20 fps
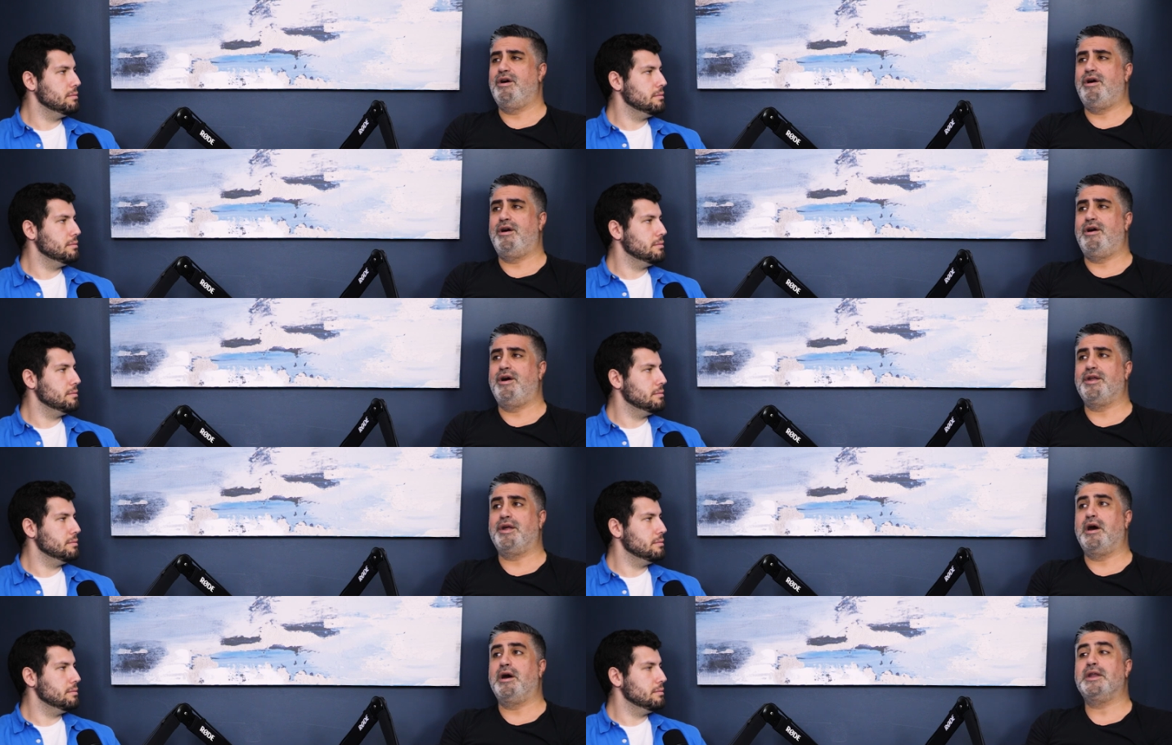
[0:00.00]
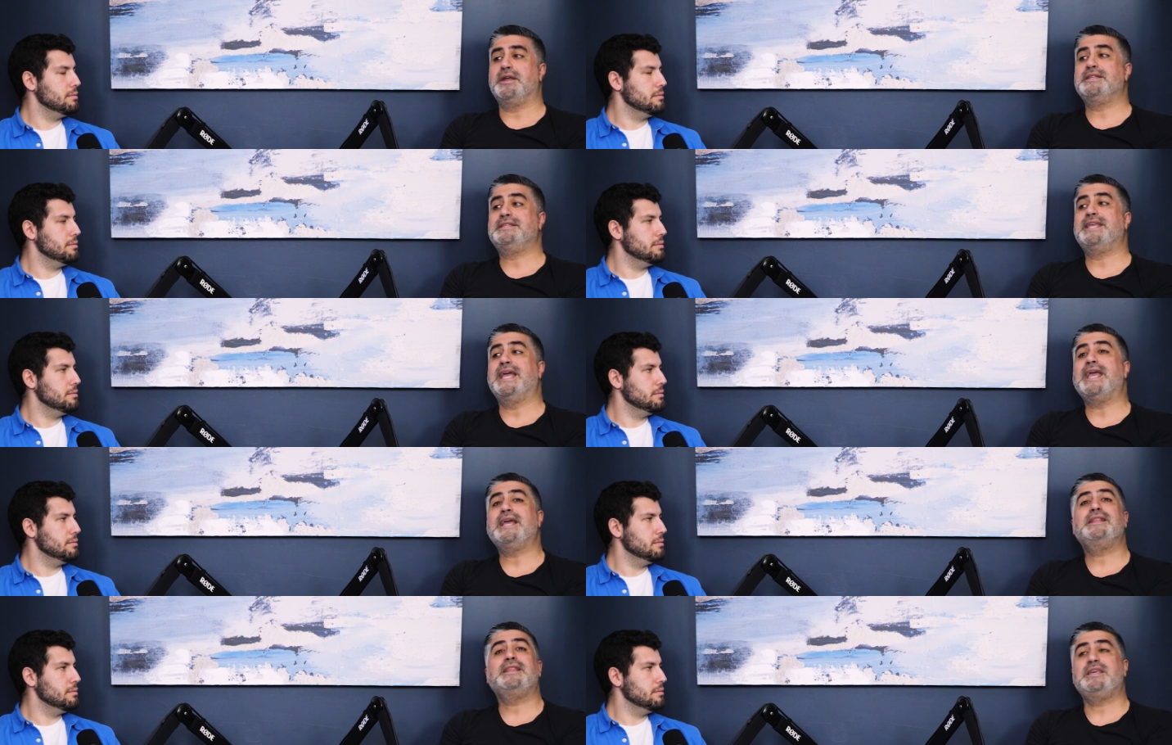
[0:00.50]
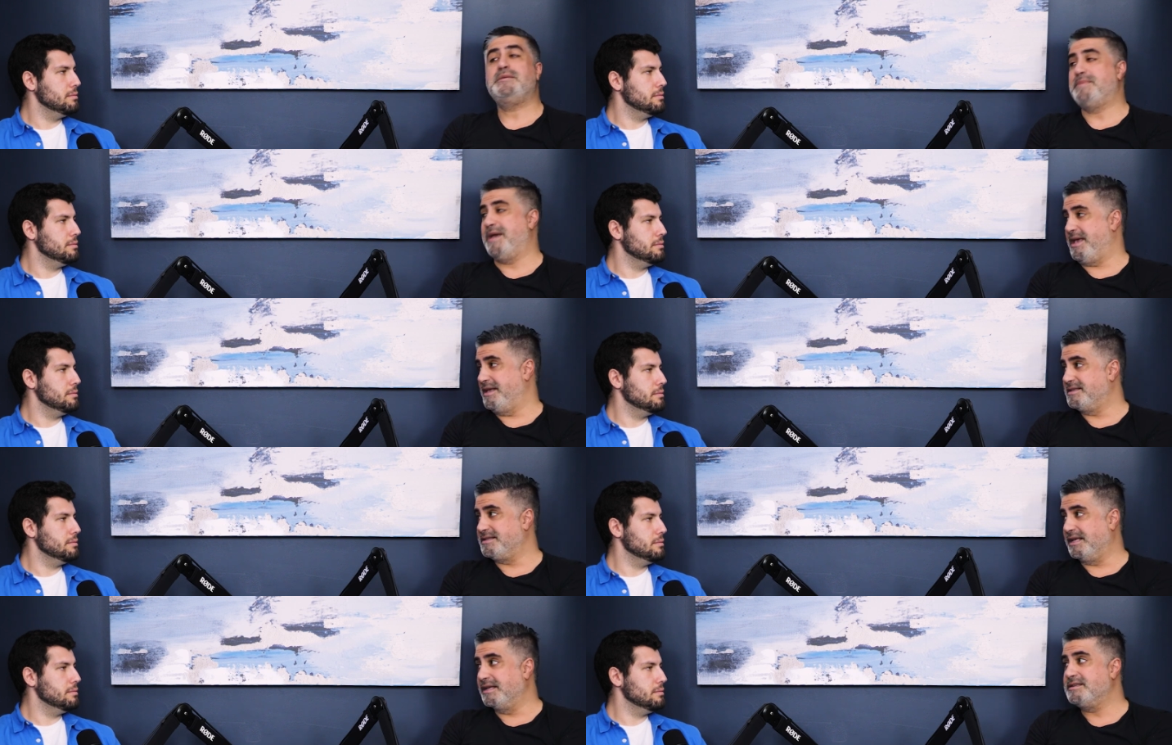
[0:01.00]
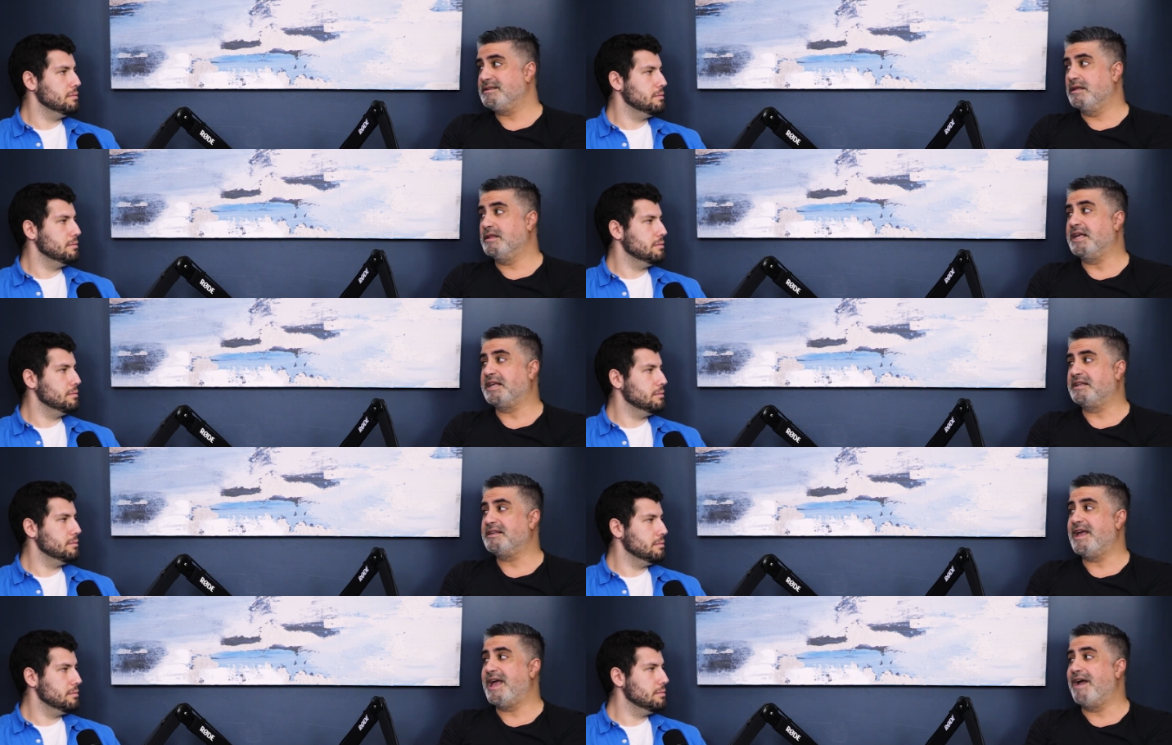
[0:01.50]
Speaker 1: on, on a daily basis,
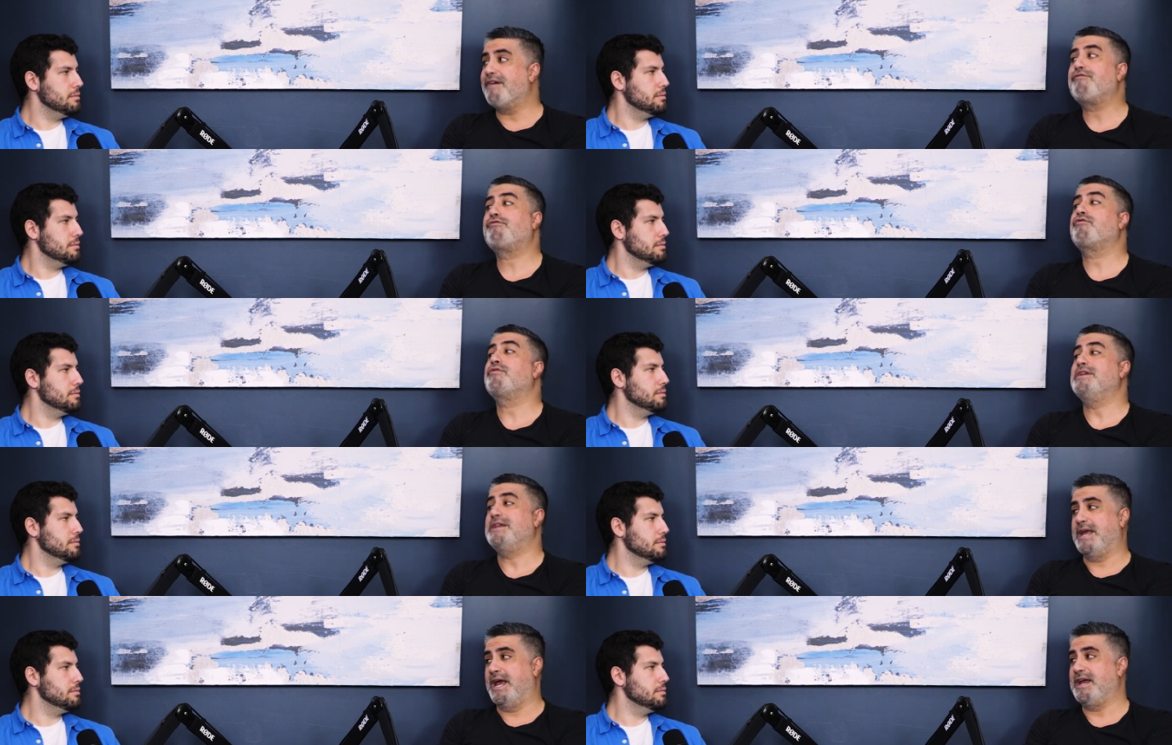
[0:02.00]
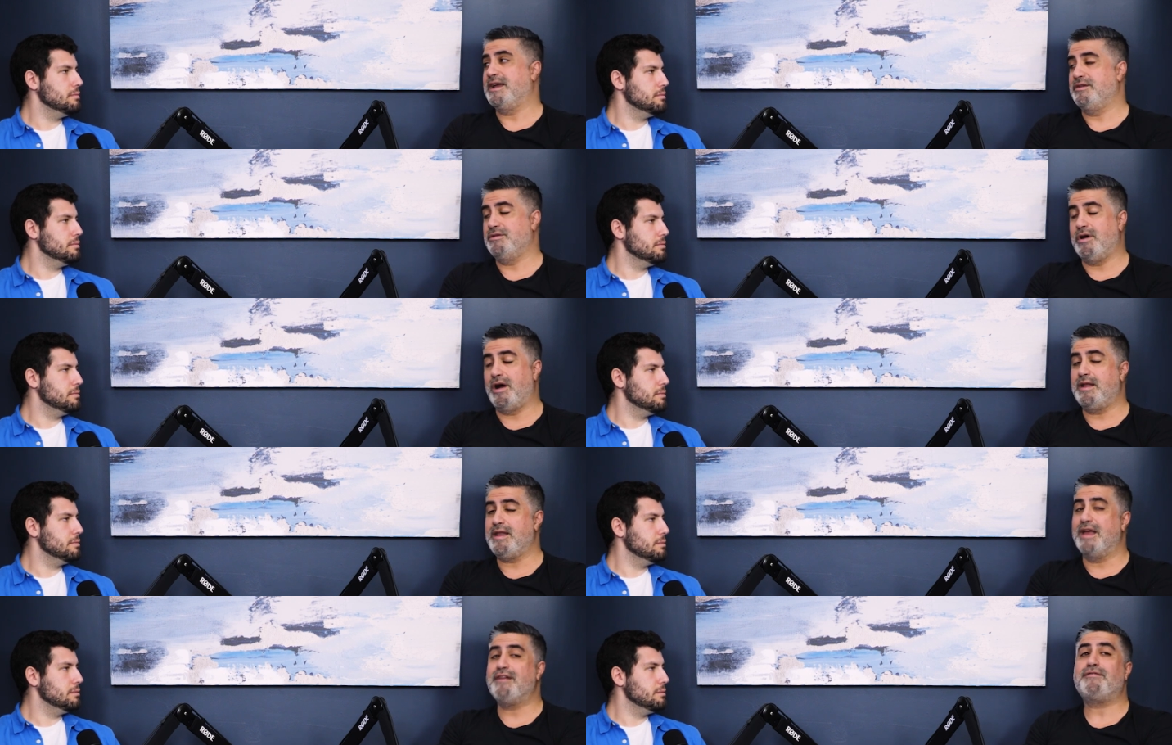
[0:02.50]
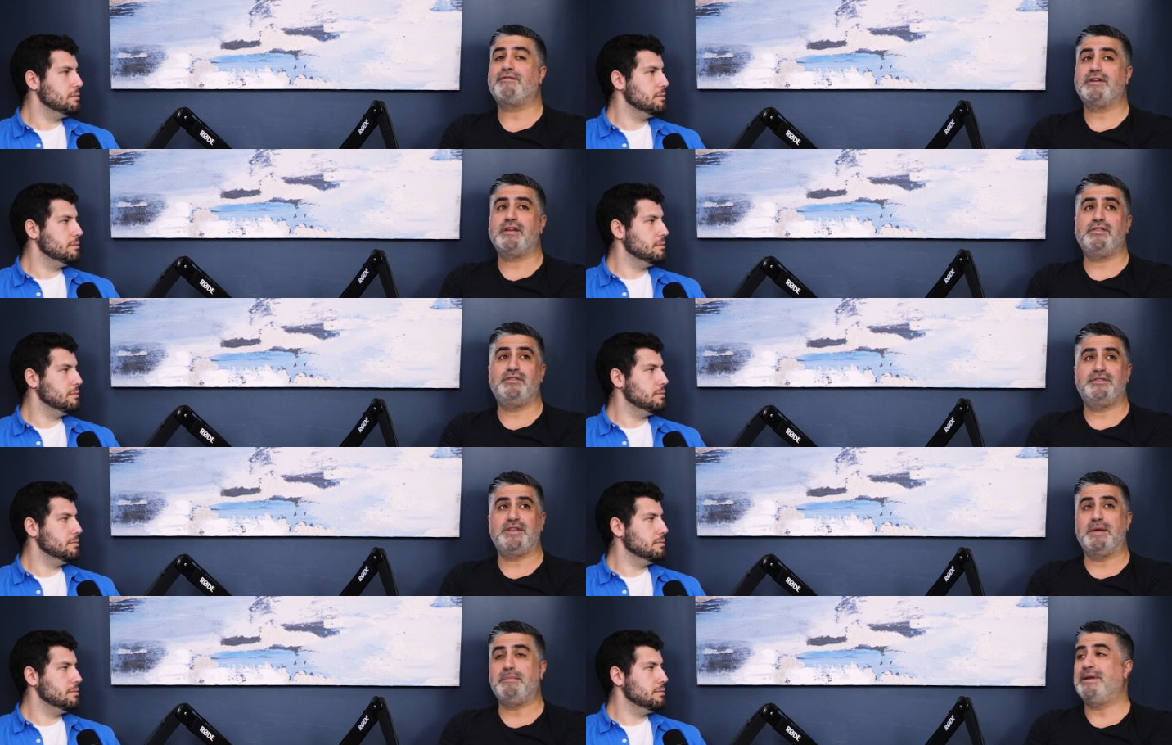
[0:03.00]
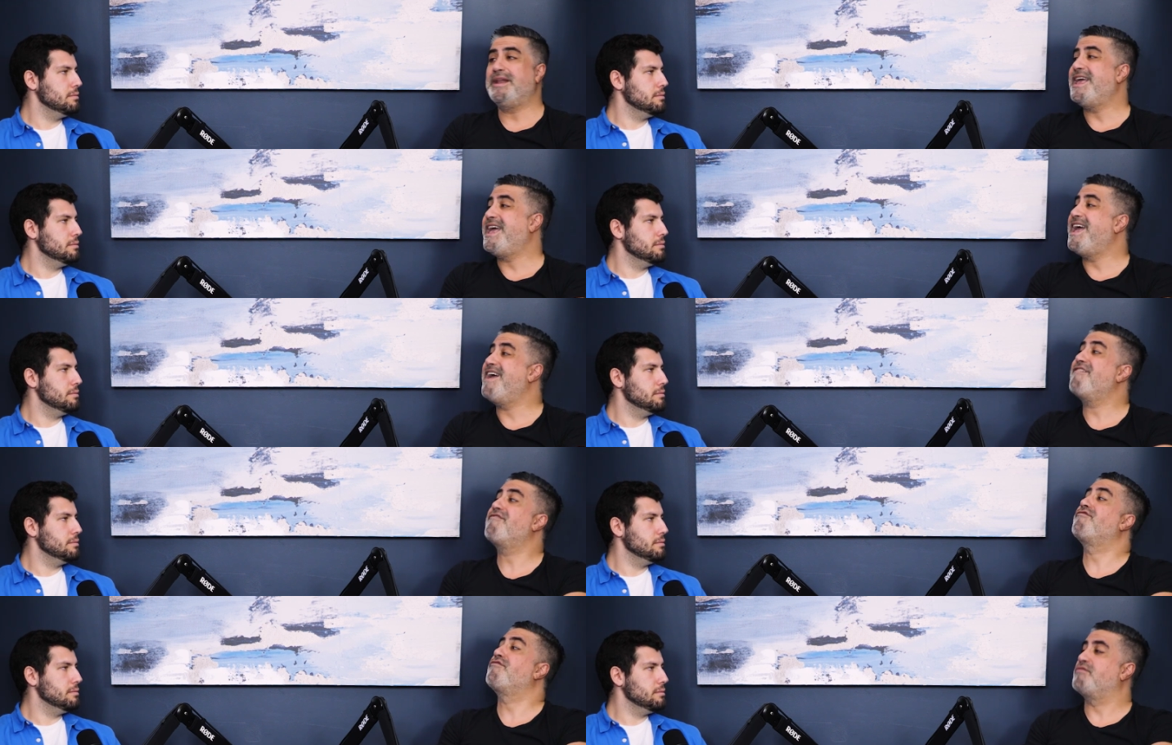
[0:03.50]
like every day, not every other day, but
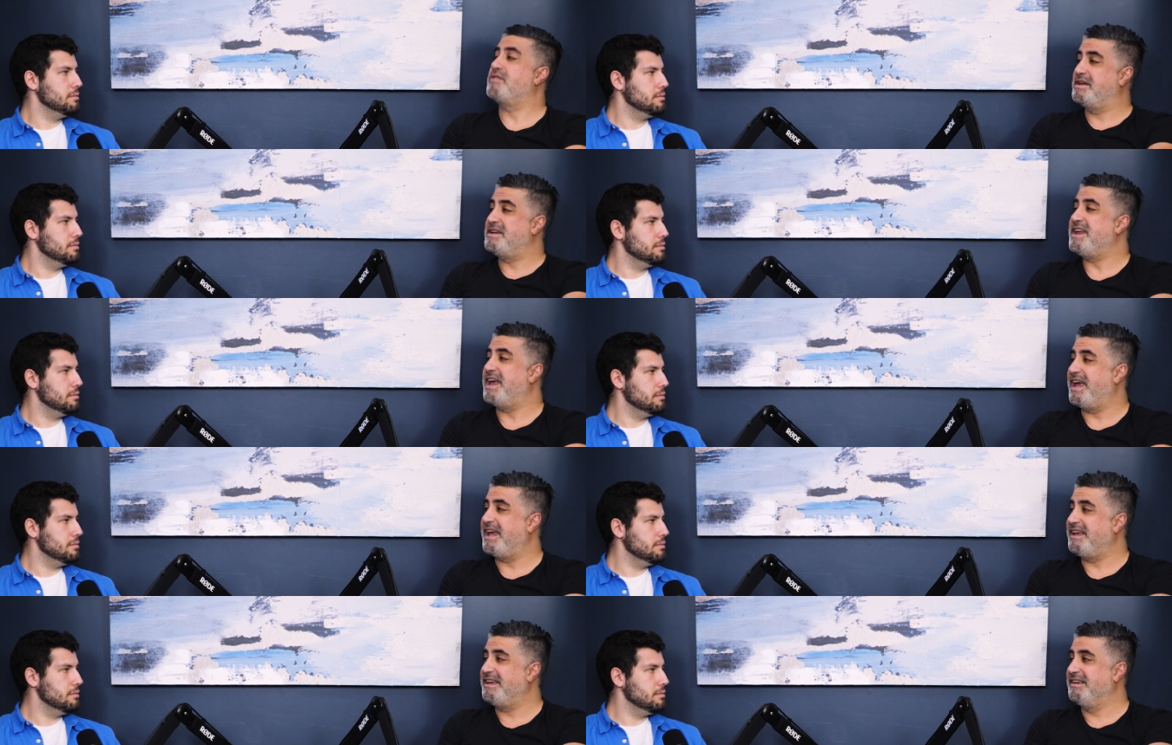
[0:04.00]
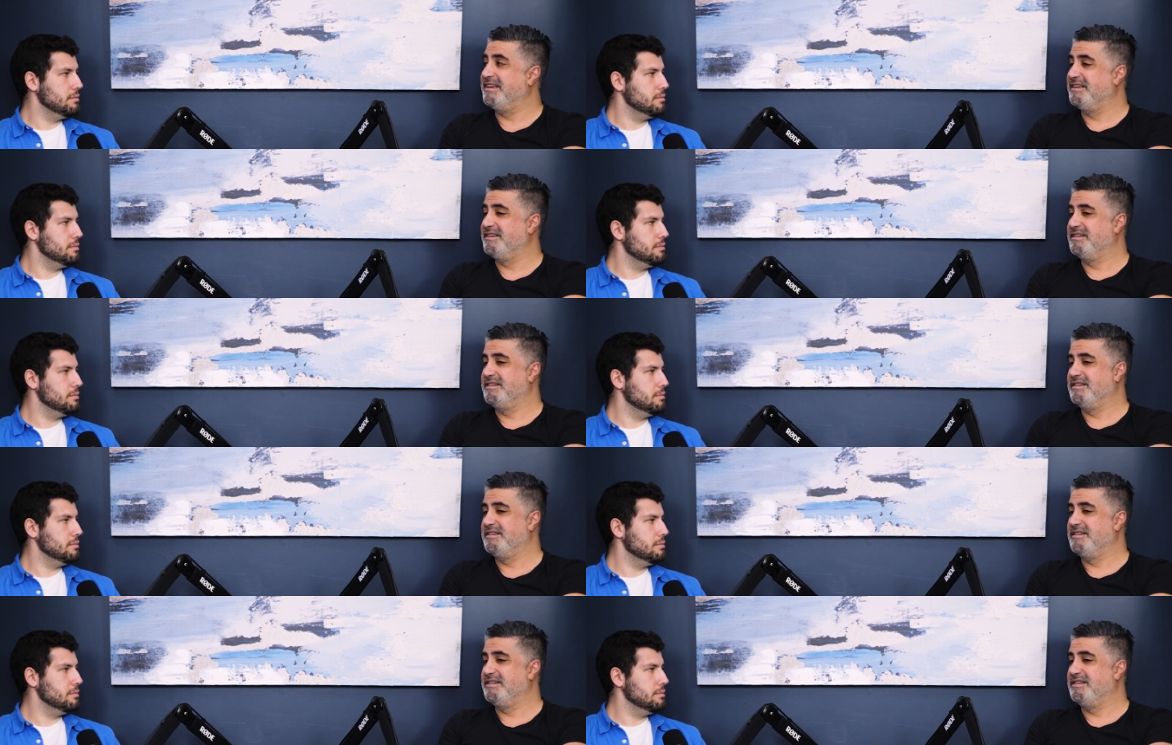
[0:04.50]
every day